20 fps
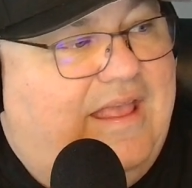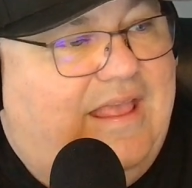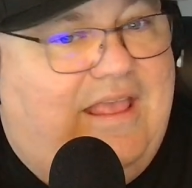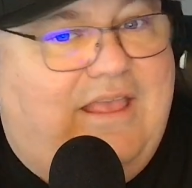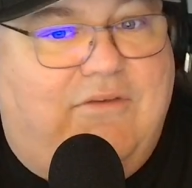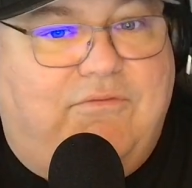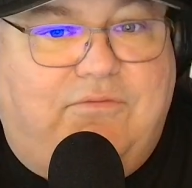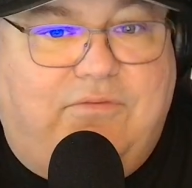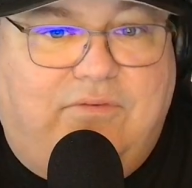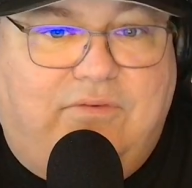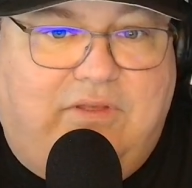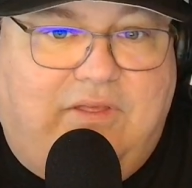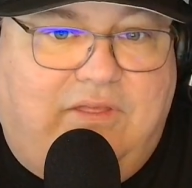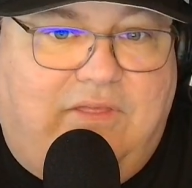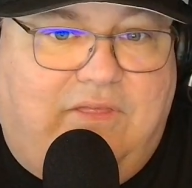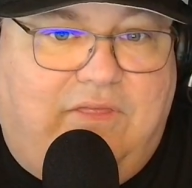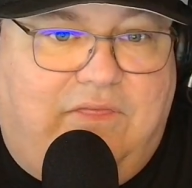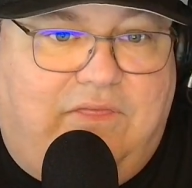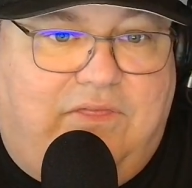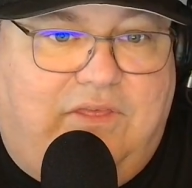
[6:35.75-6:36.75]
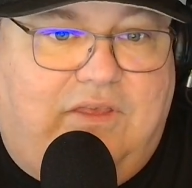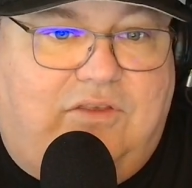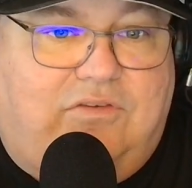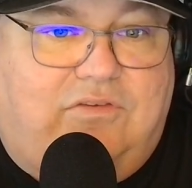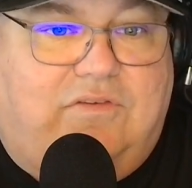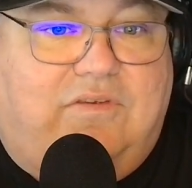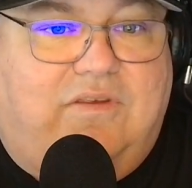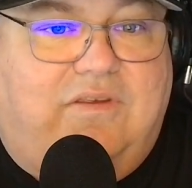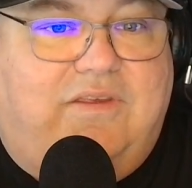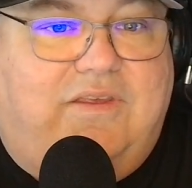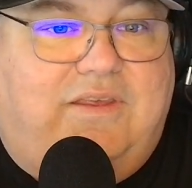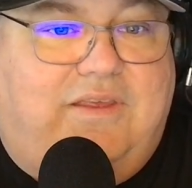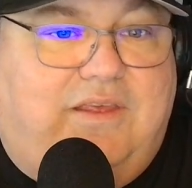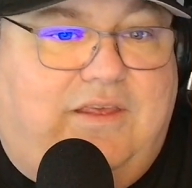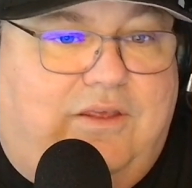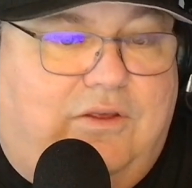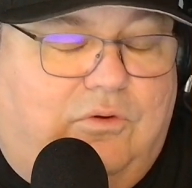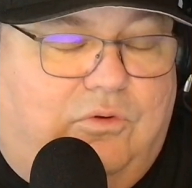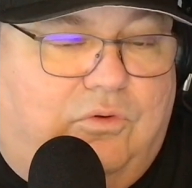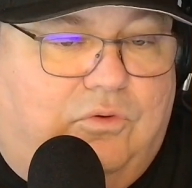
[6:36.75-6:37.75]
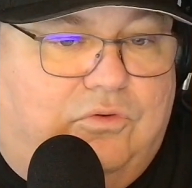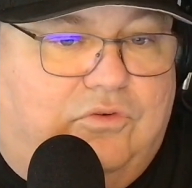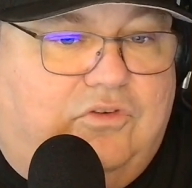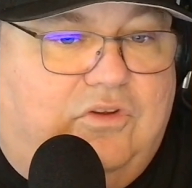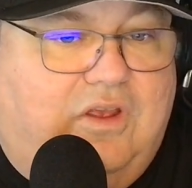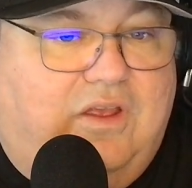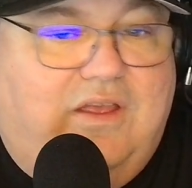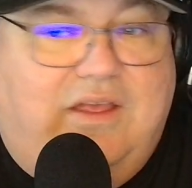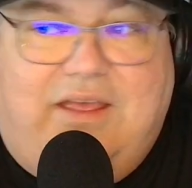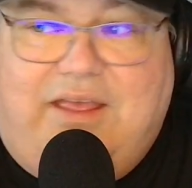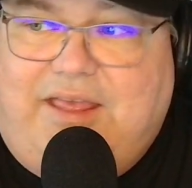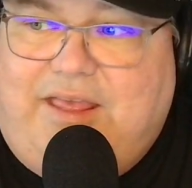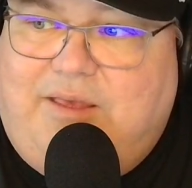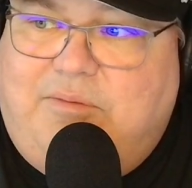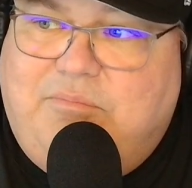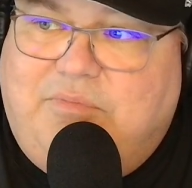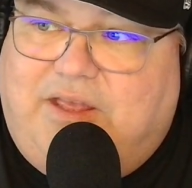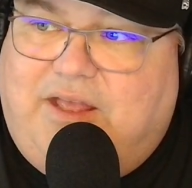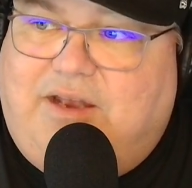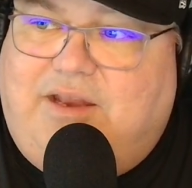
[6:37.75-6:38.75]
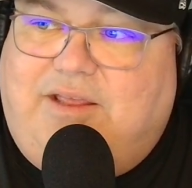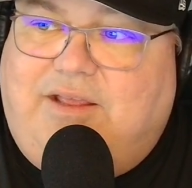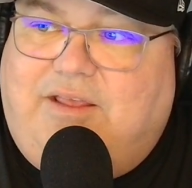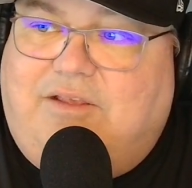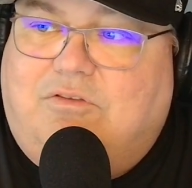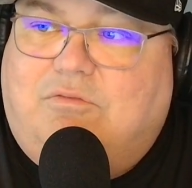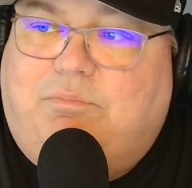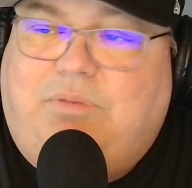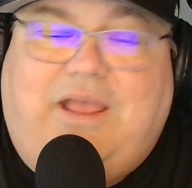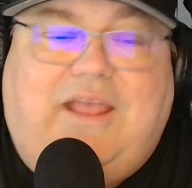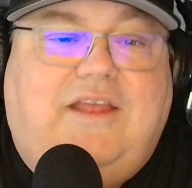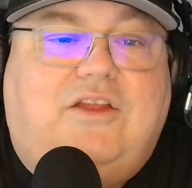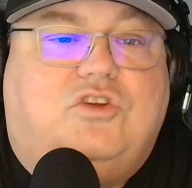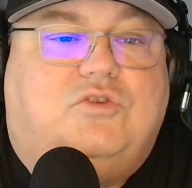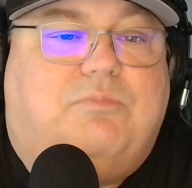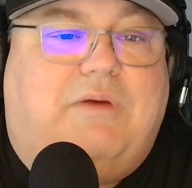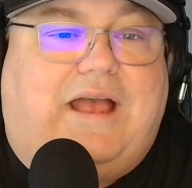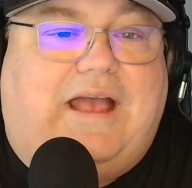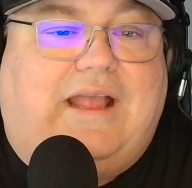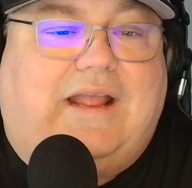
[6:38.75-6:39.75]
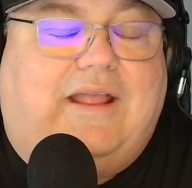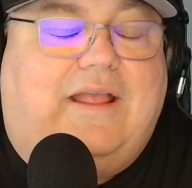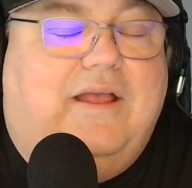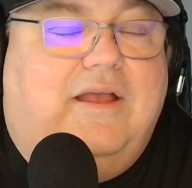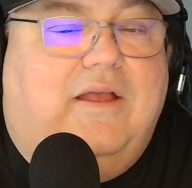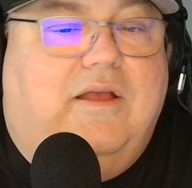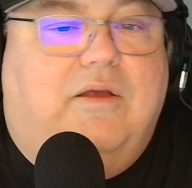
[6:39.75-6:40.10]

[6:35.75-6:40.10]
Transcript: if this yields him getting his page back